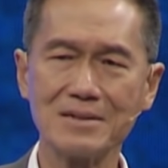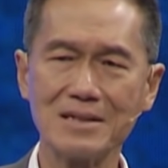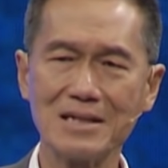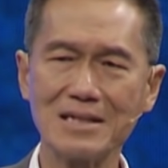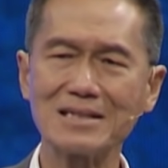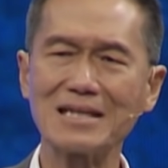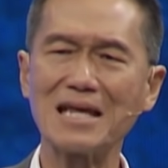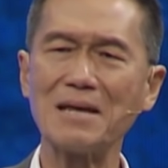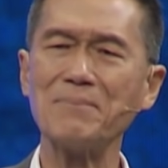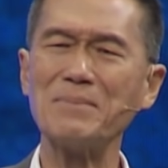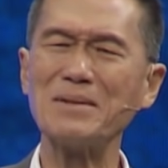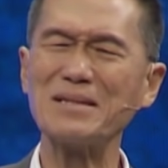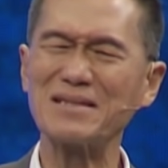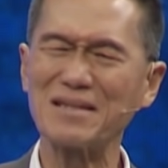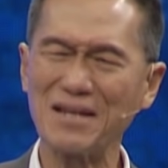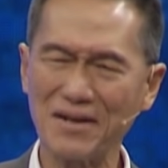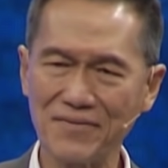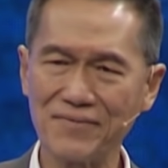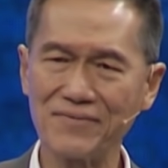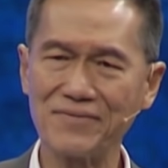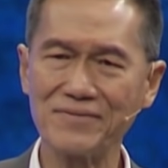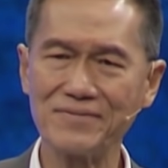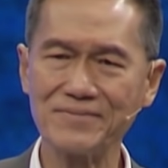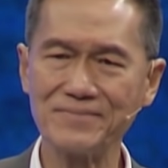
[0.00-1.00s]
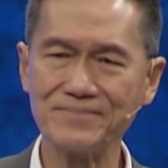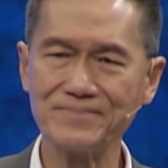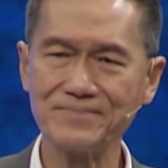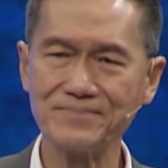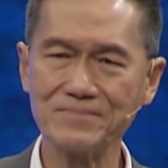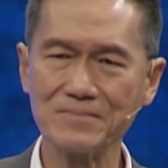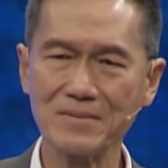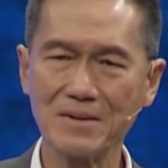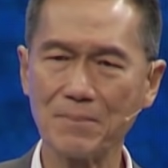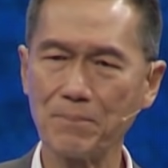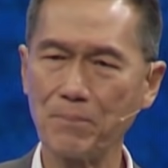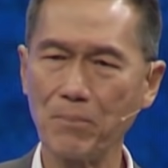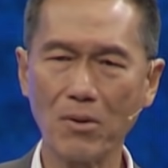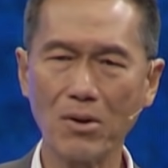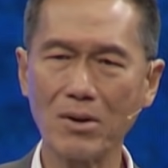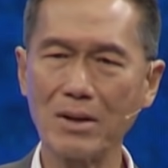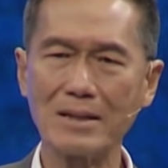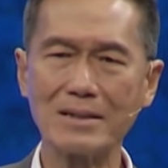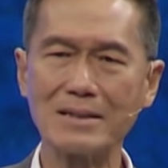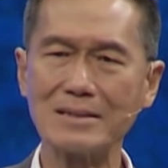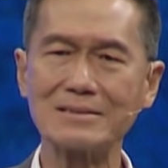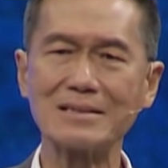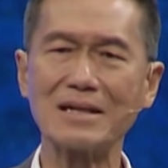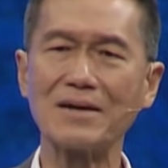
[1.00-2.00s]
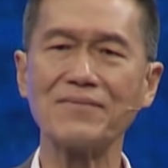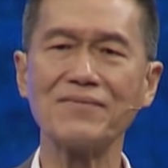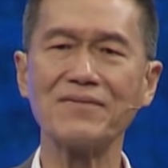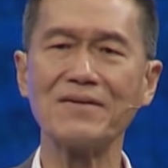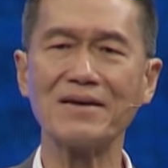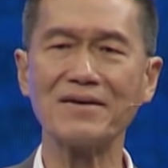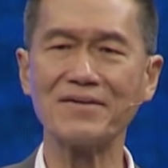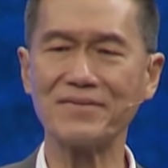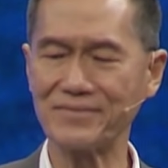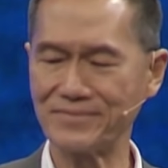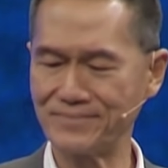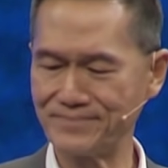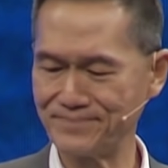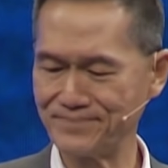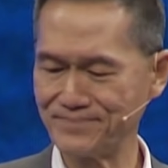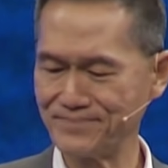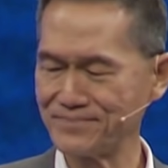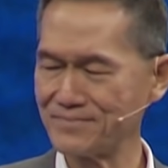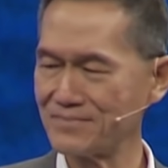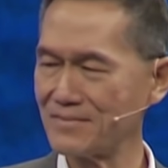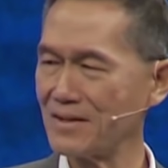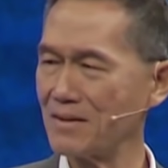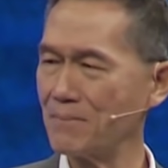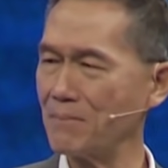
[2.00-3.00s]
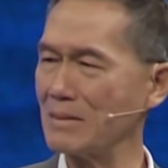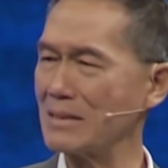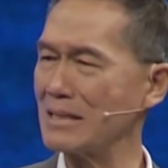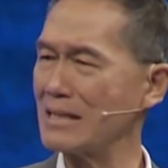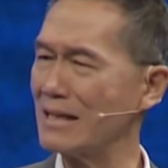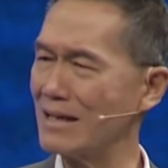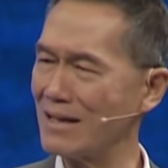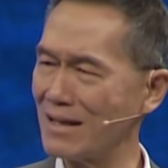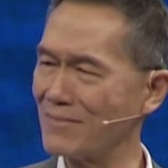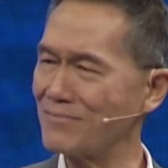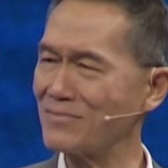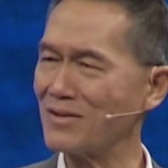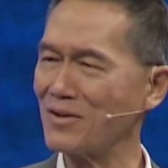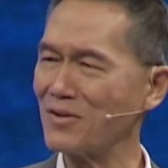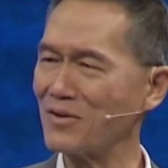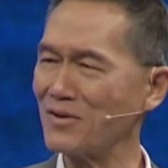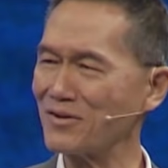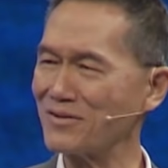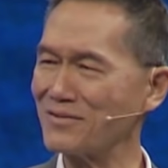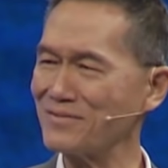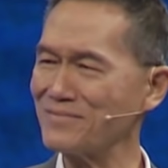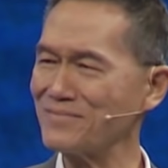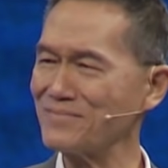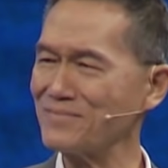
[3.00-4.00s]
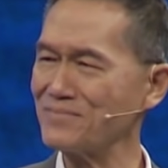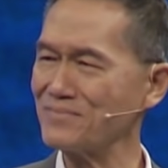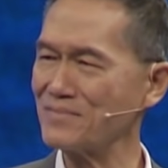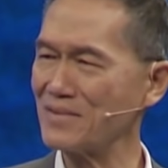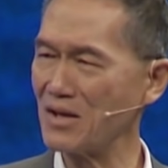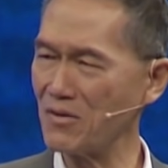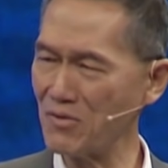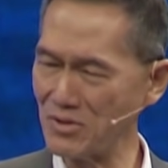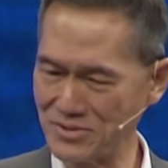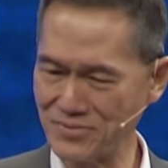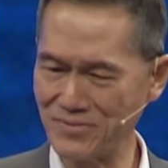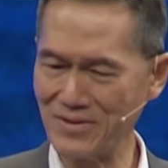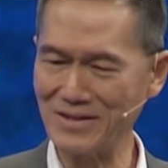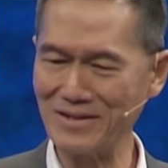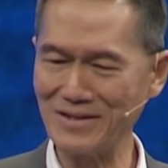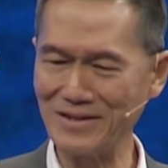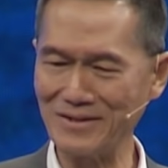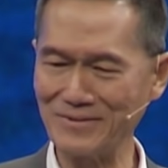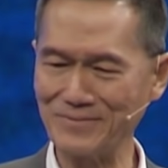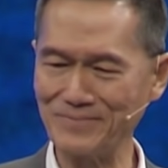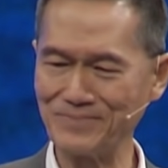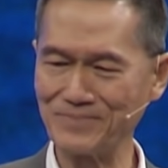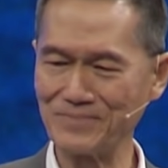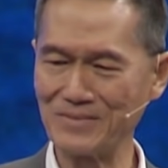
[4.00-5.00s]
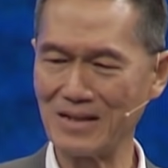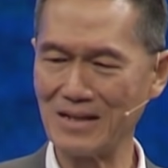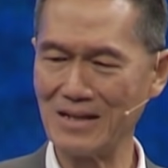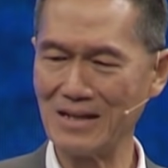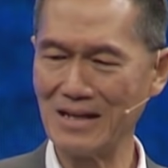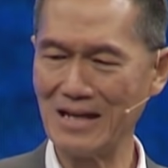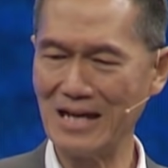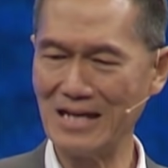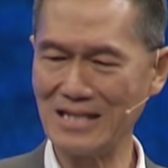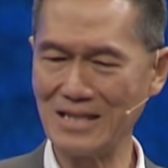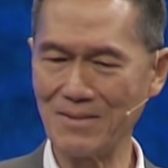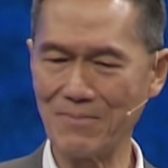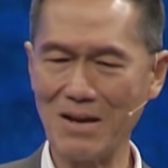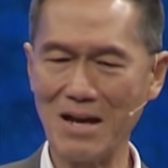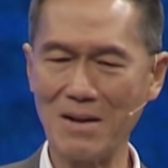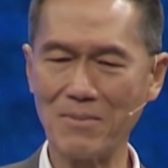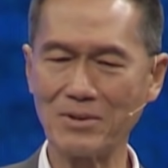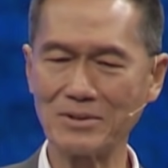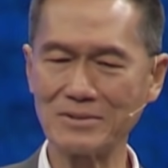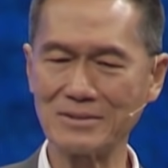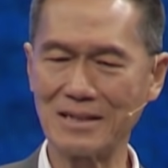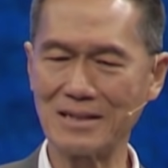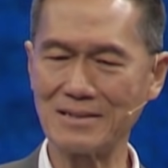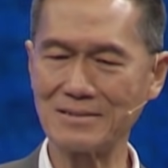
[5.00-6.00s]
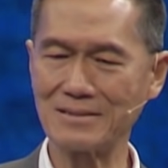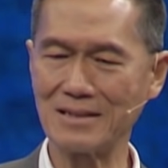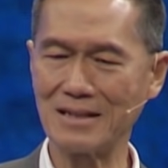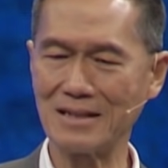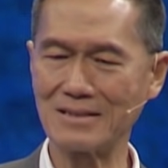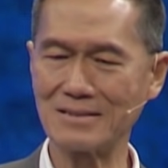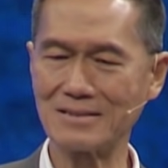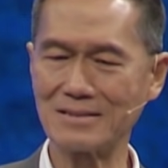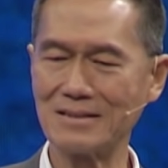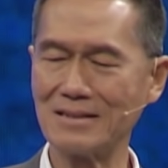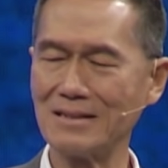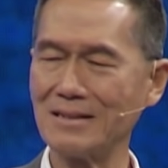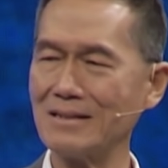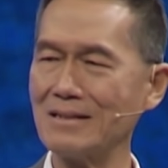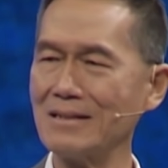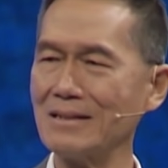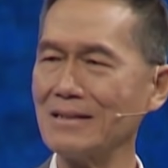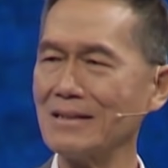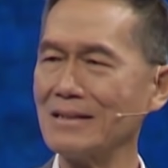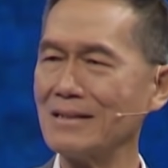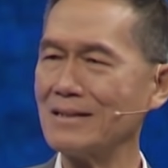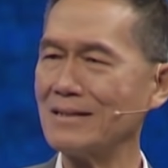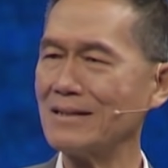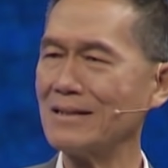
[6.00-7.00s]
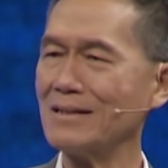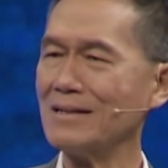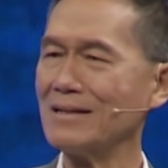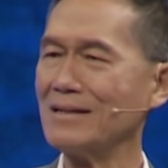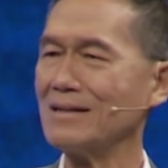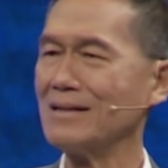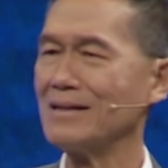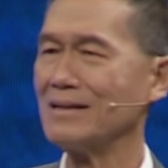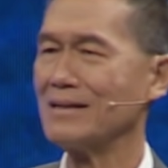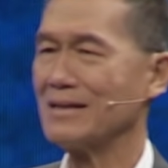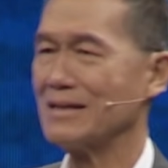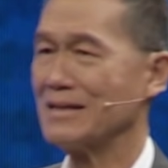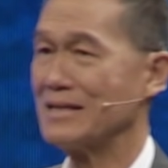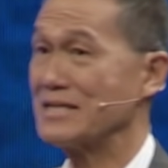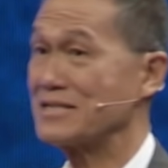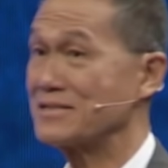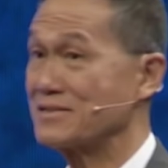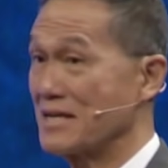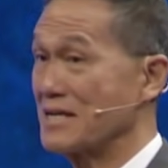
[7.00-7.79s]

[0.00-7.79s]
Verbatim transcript: It can be tough. Paul had a tough life, but he loved the Lord. He was ready. And the Bible tells us his